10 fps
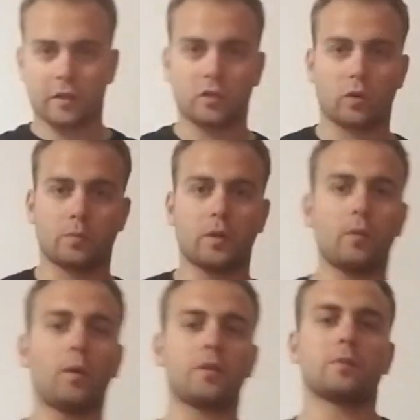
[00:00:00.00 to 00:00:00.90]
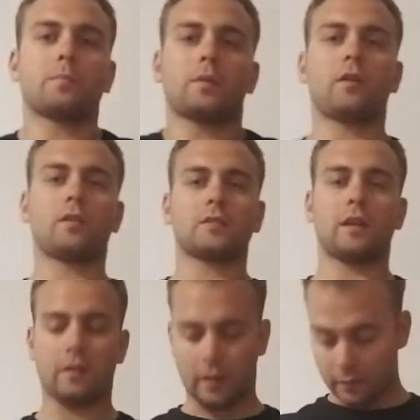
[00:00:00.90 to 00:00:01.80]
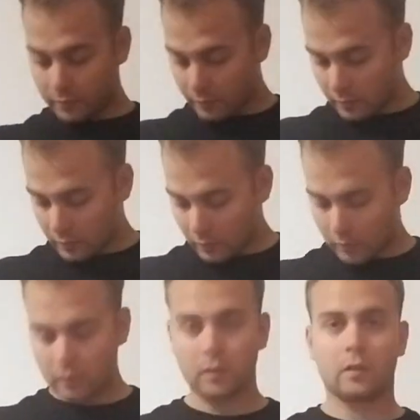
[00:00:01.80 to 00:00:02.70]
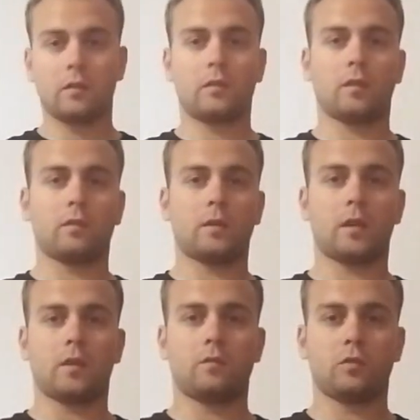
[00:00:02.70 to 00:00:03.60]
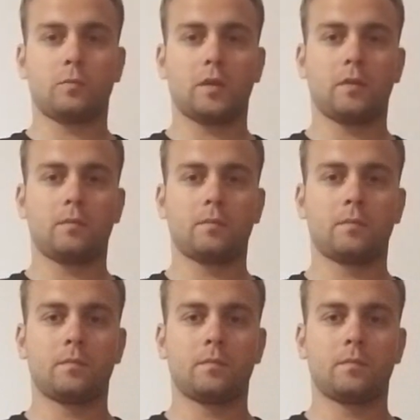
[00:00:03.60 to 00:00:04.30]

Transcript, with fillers: actually works pretty well with the call style knife. So again, full speed.